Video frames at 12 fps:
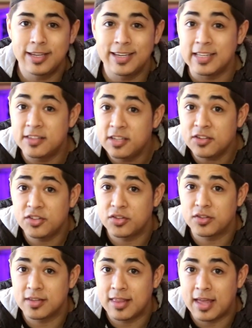In
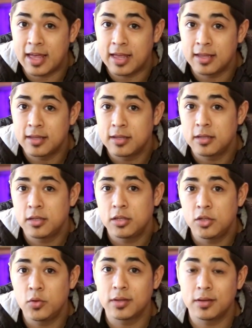addition to that,
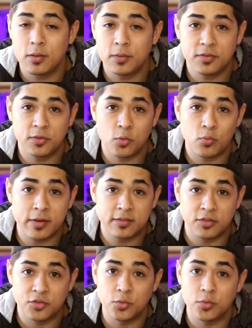you can also rest
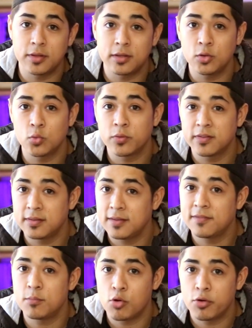assured that you'll
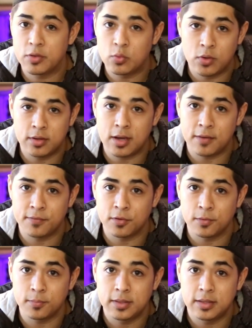receive more than one offer.
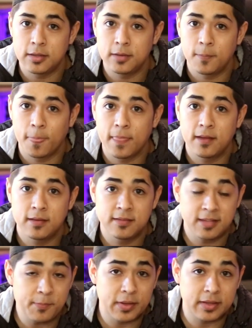
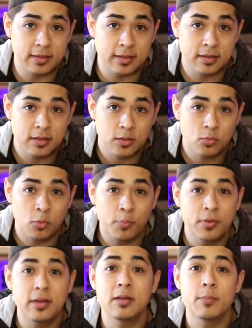Typically, we'll
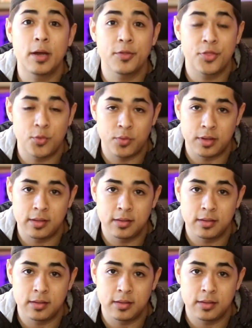put in about 3,